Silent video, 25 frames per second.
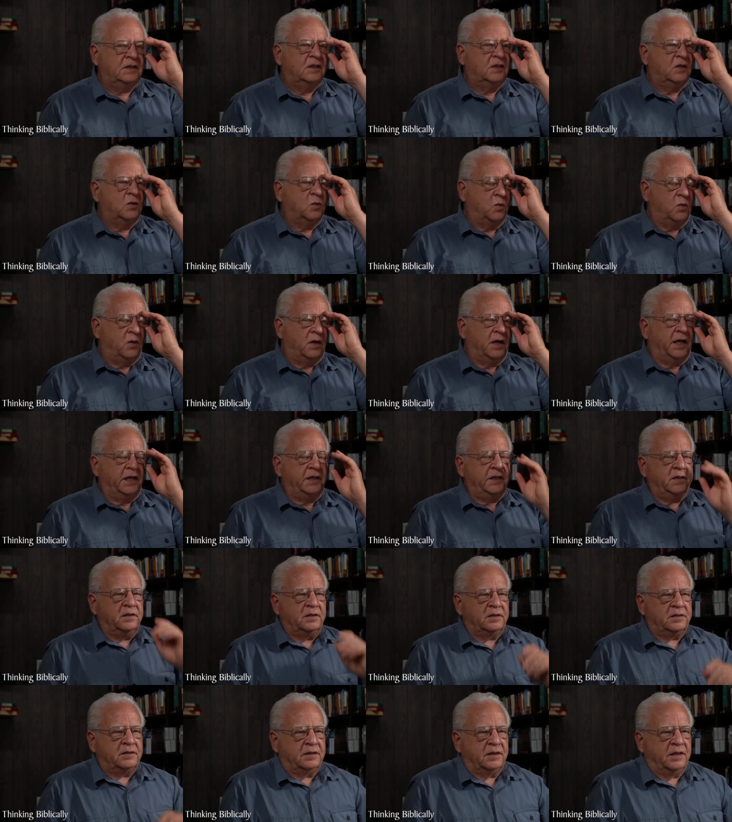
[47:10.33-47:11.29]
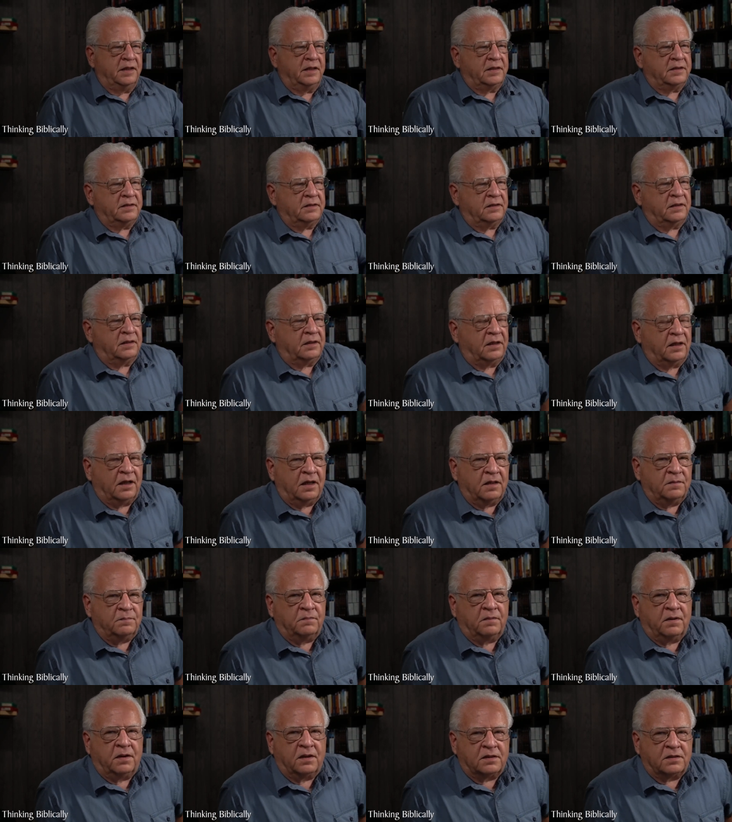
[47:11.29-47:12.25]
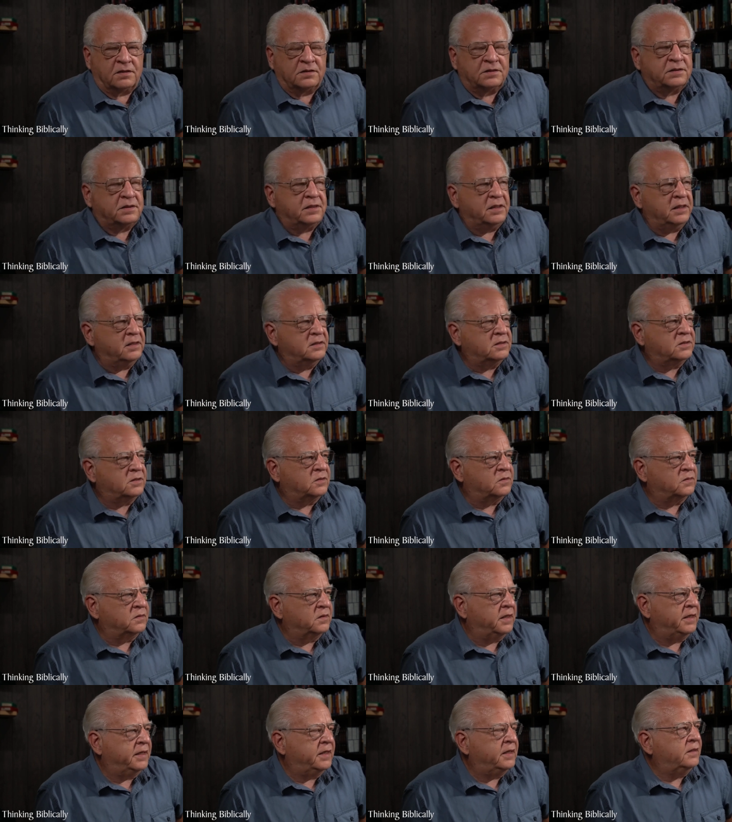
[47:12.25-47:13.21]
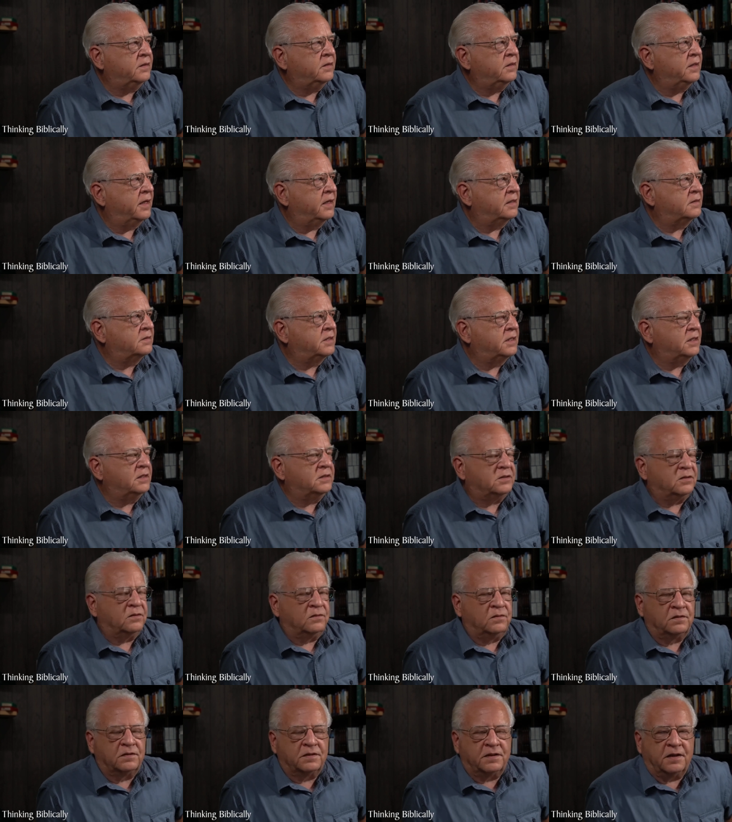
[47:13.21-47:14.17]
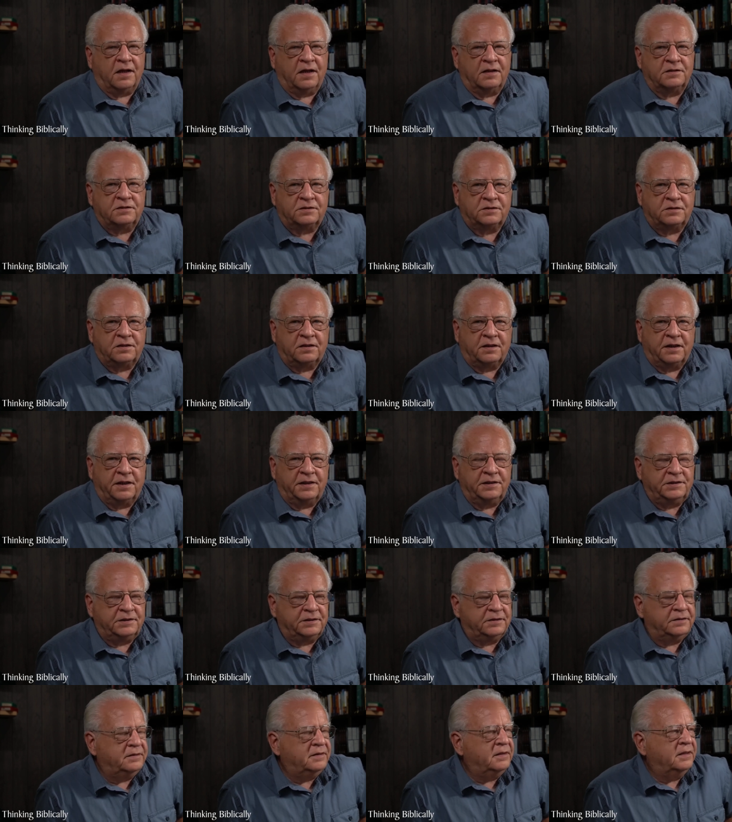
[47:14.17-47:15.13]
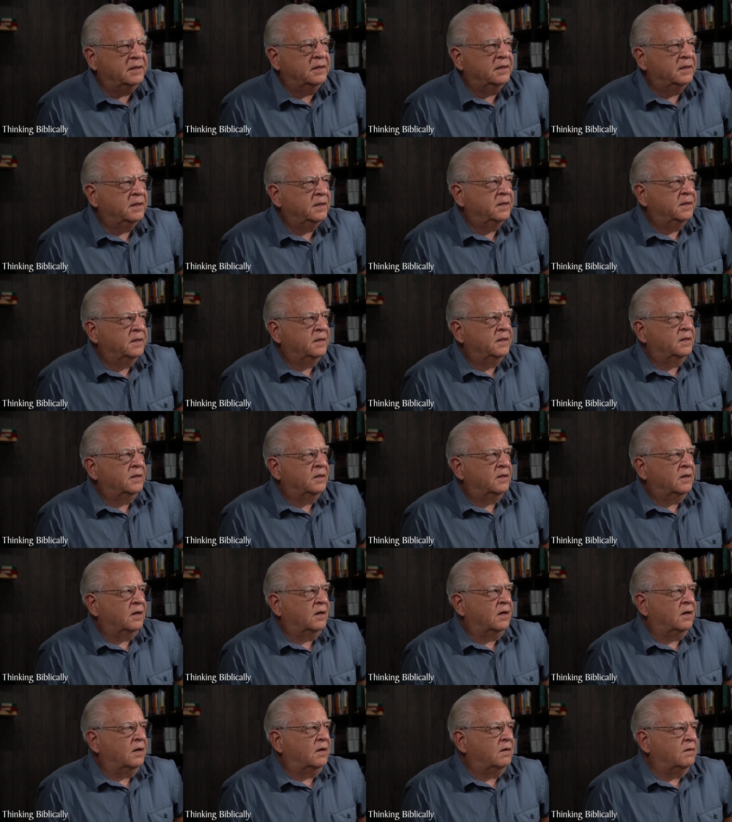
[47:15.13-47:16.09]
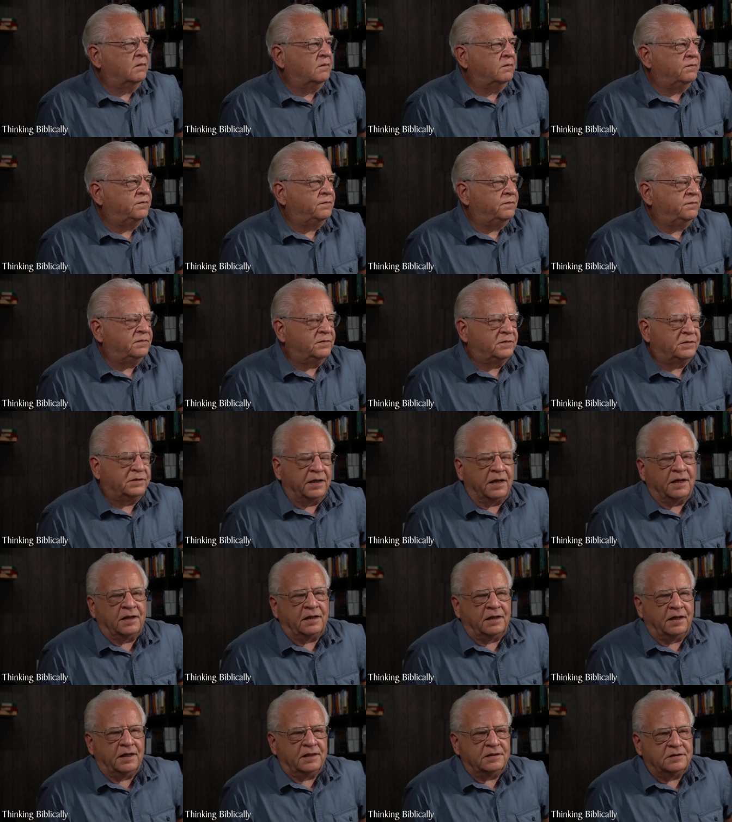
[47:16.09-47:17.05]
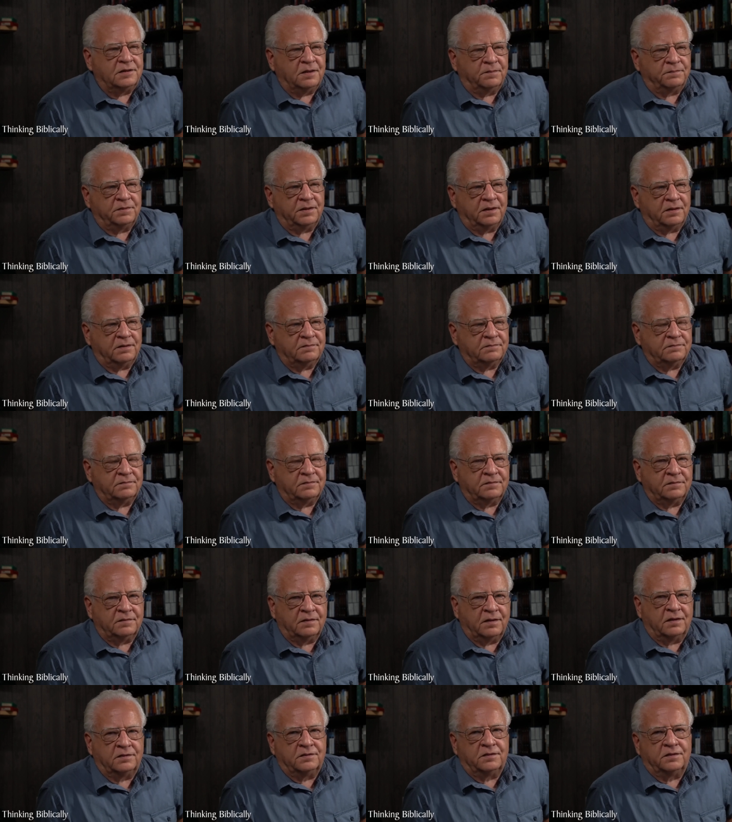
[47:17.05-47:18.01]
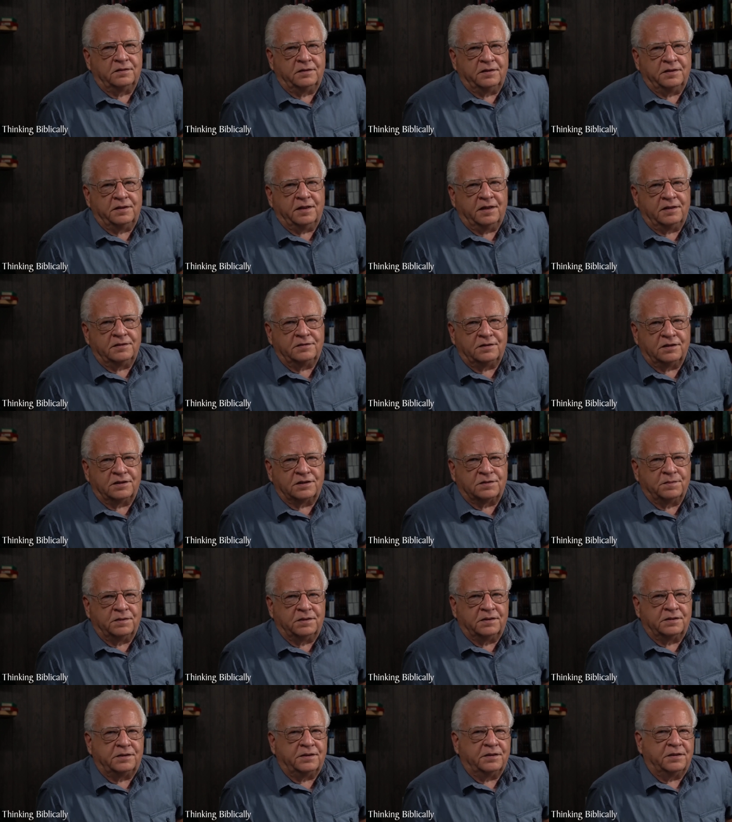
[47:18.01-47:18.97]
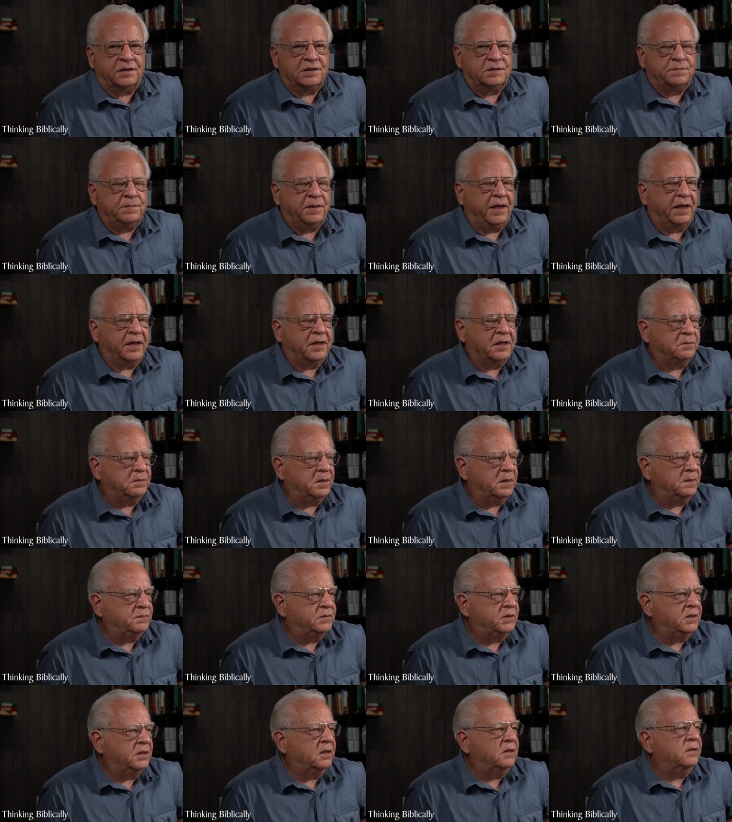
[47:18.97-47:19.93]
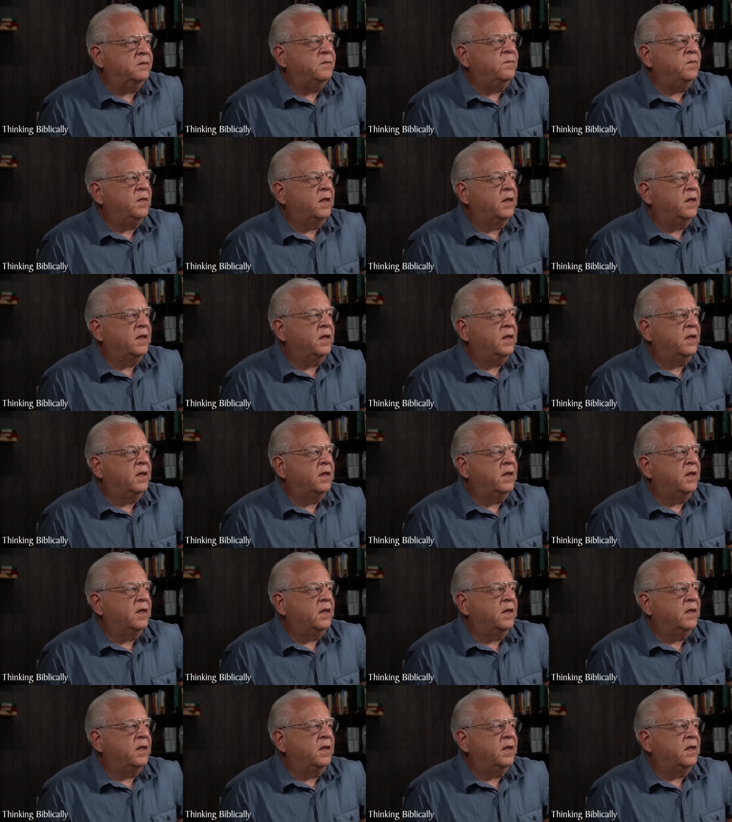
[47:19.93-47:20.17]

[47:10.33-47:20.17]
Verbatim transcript: Why do you think Elon Musk is creating this, his whole constellation of satellites up there? Other than the United States military is backing him up, too.